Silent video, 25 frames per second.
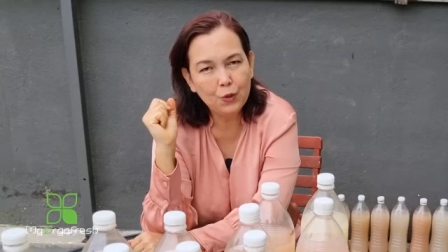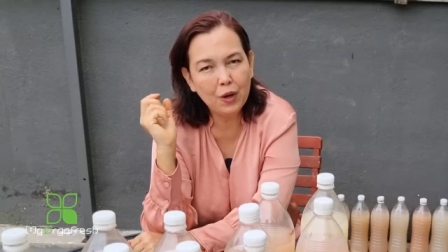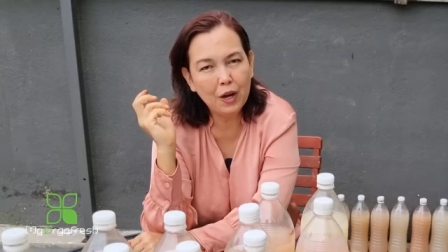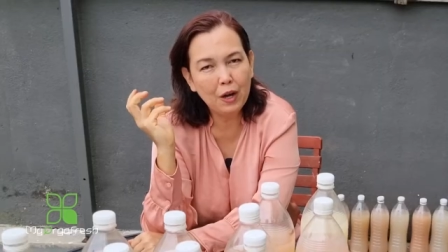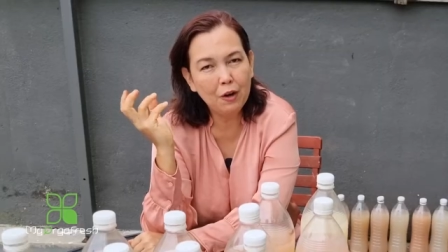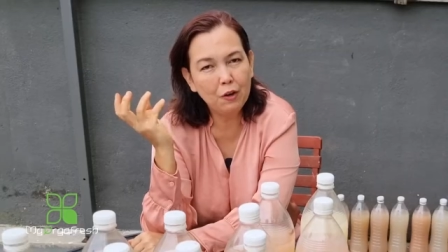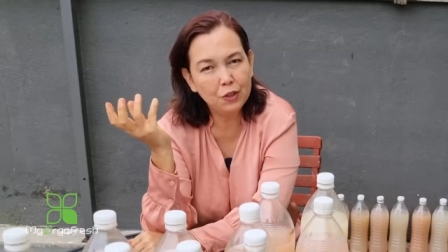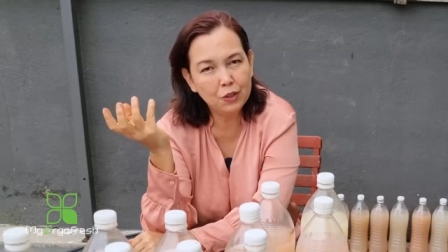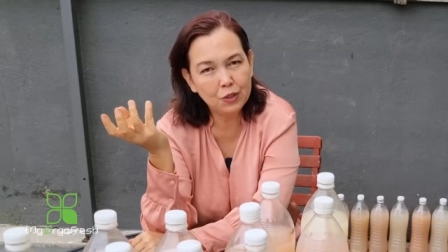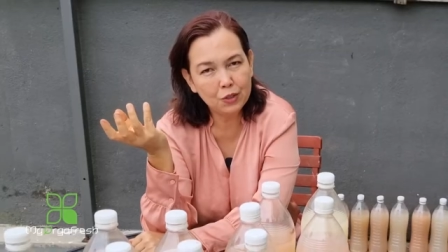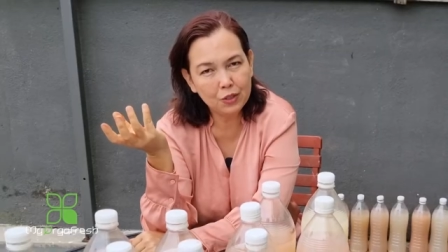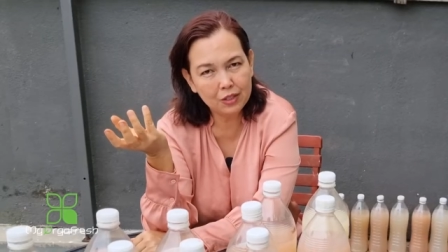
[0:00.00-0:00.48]

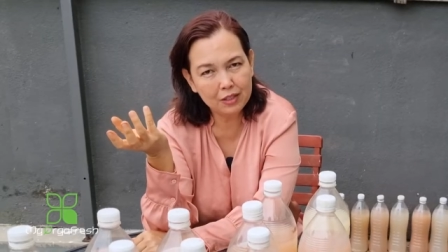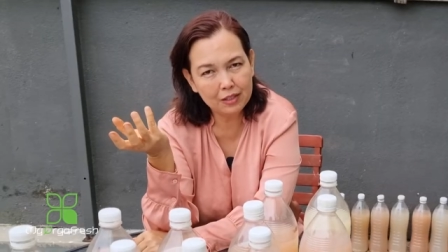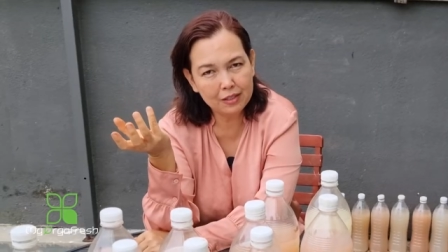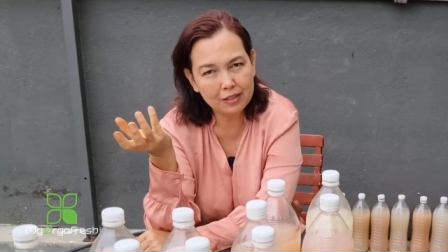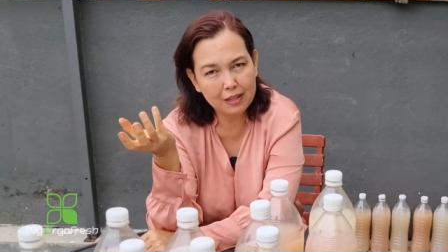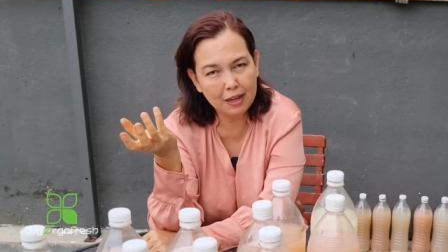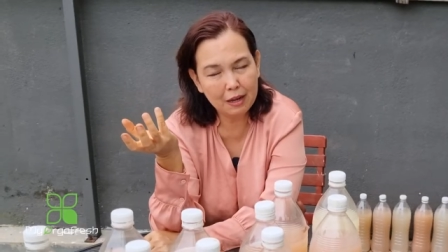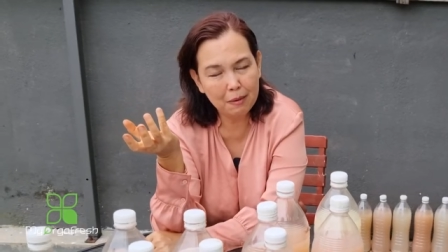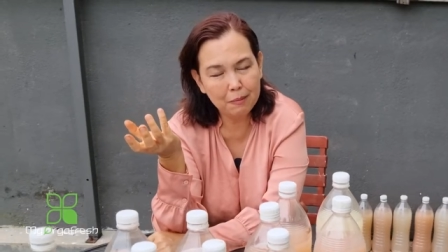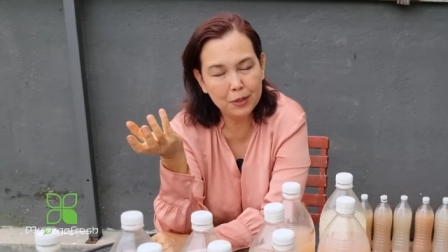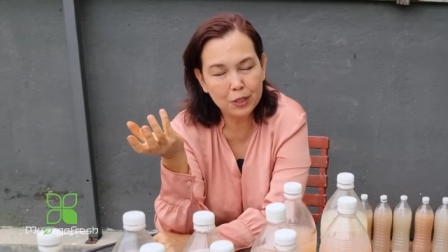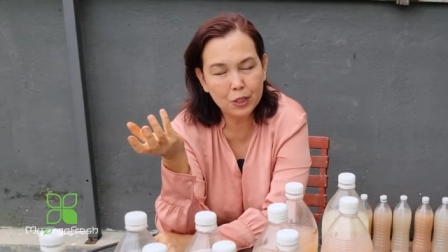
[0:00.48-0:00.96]
12
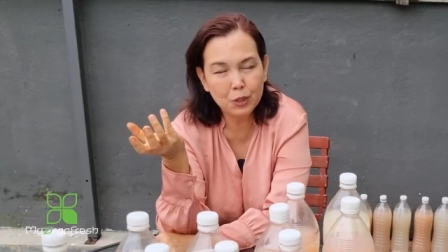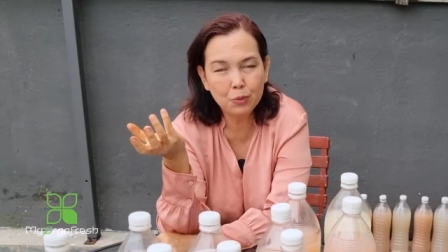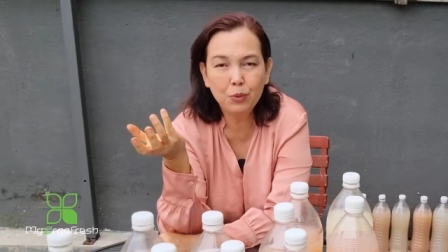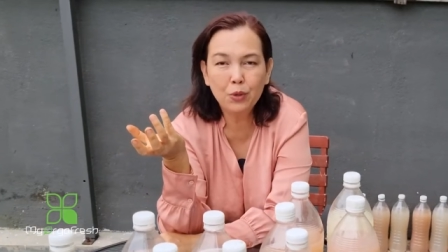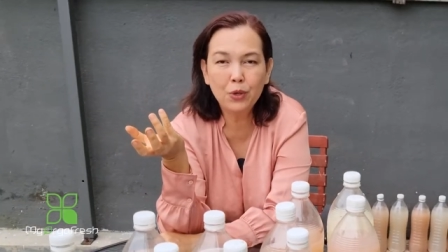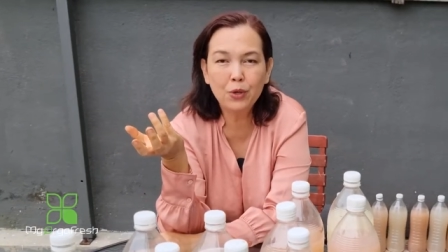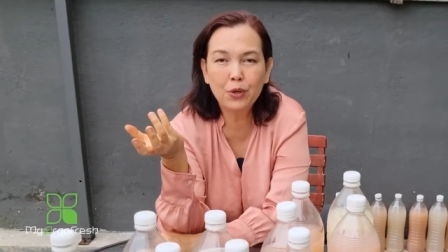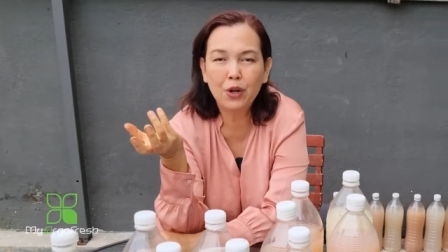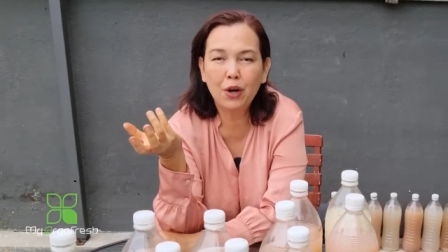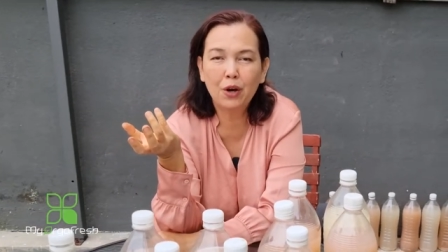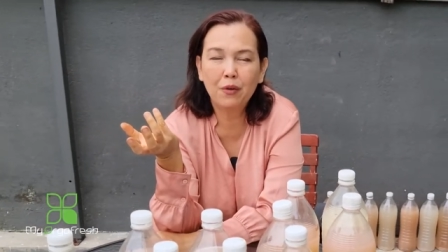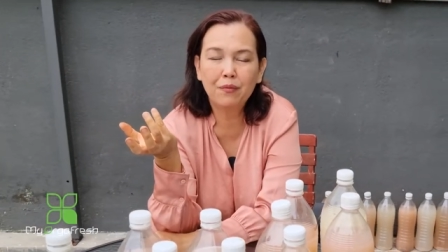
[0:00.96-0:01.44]

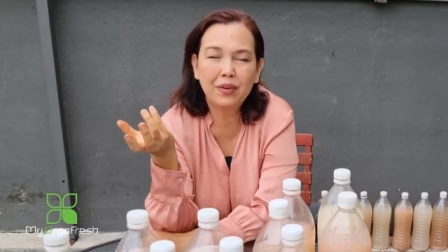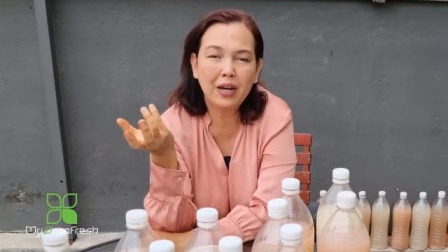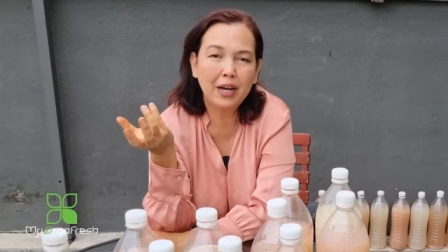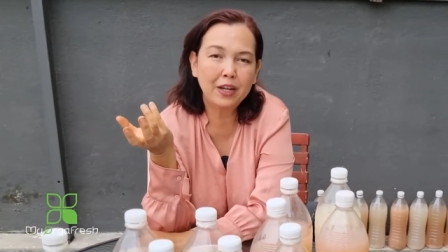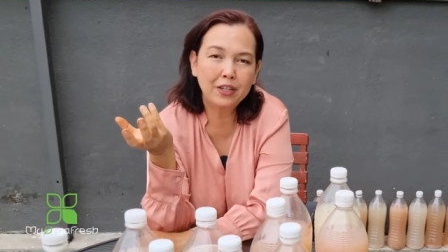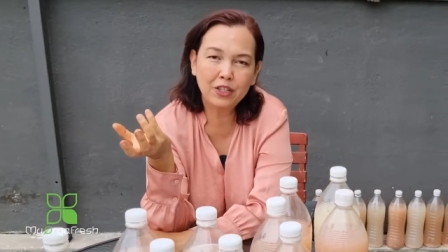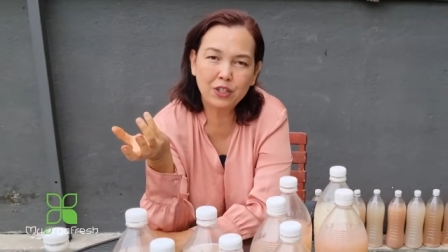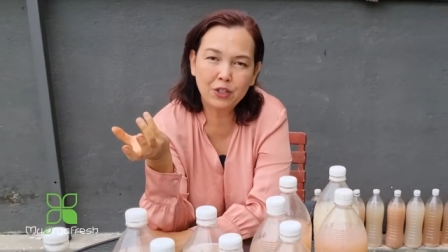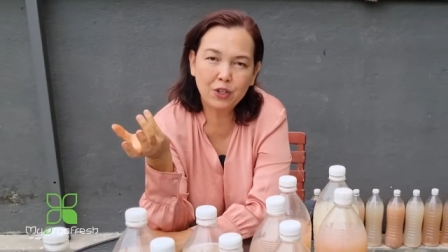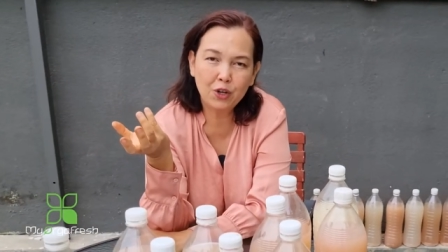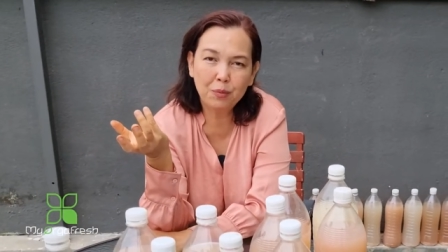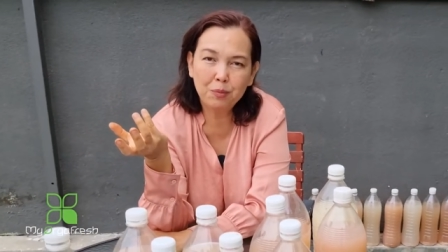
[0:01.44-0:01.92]
tablespoon of
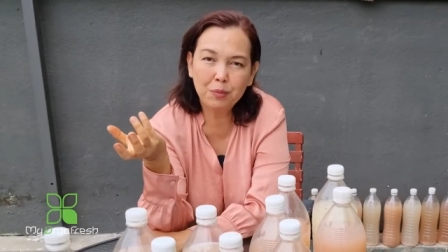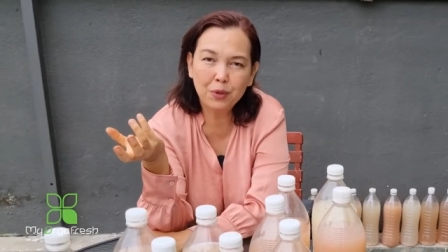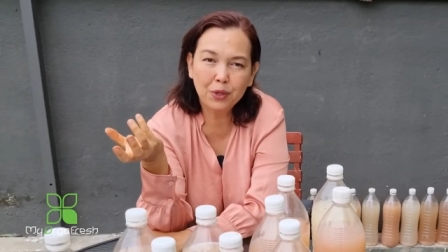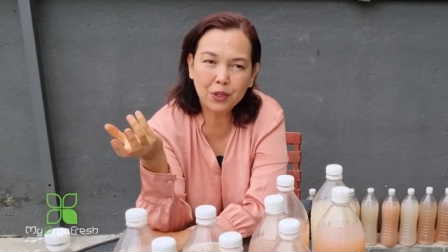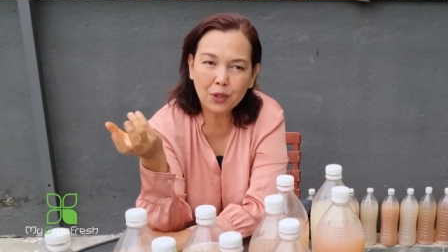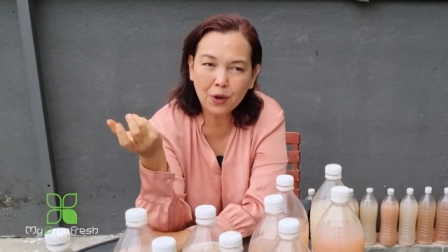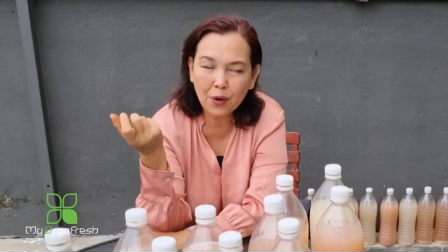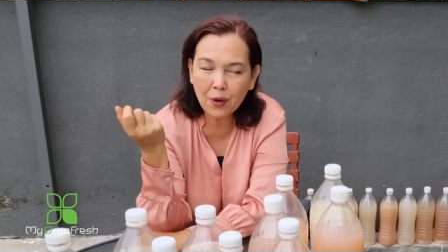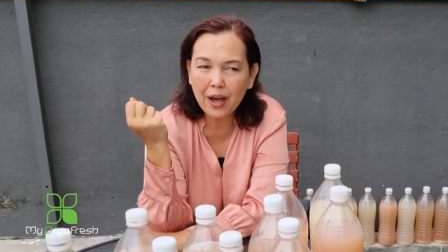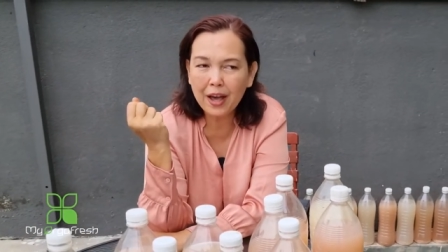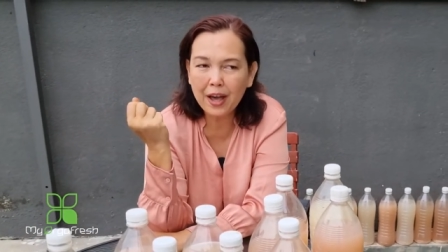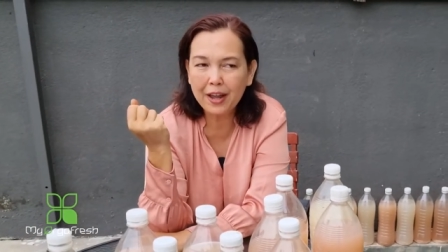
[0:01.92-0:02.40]

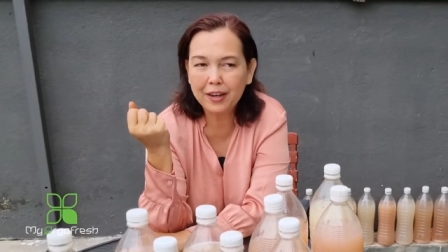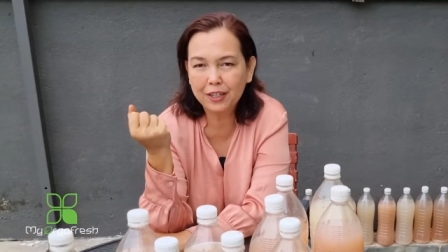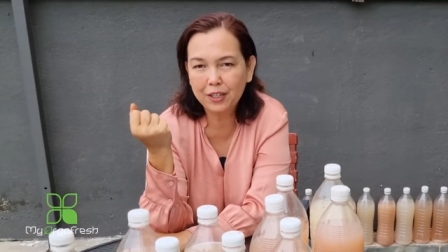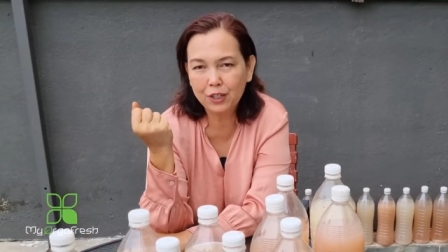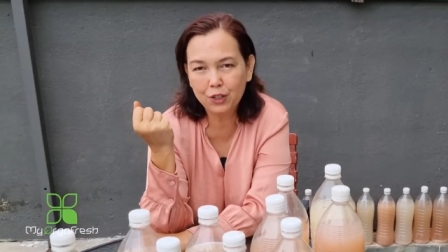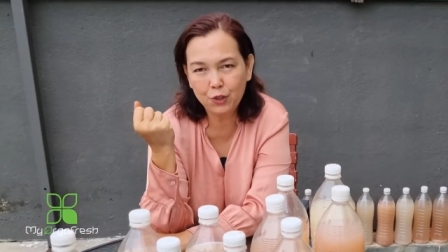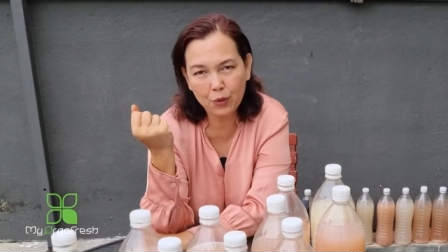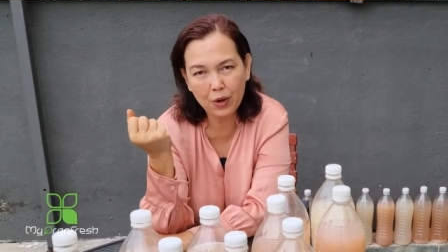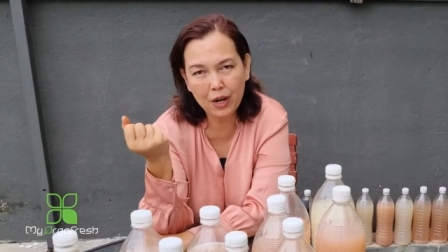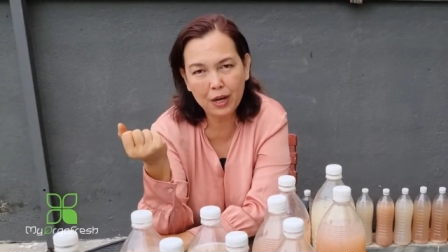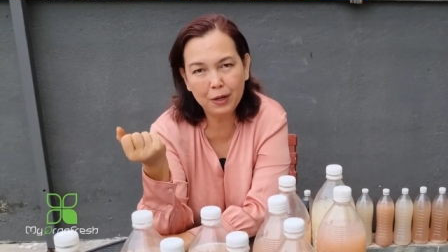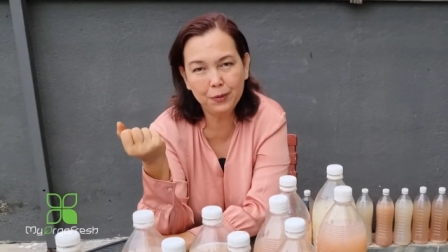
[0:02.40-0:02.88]
Ajinomoto and the
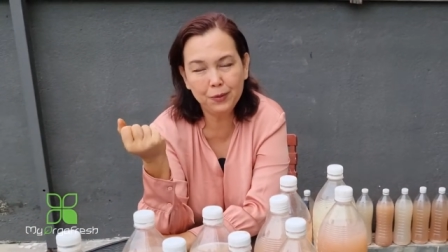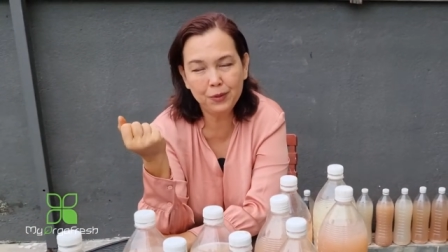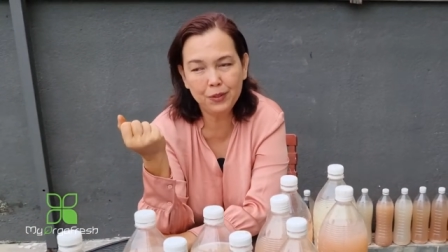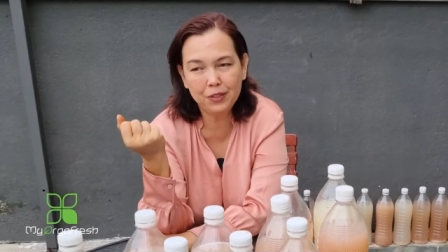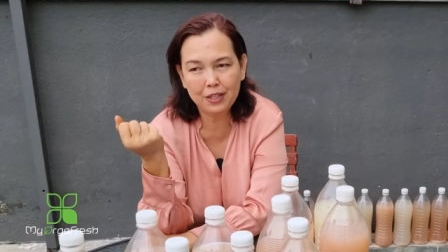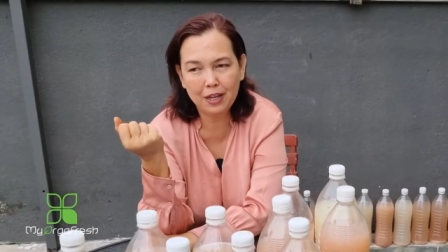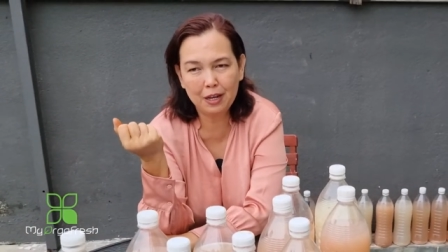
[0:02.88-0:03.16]
12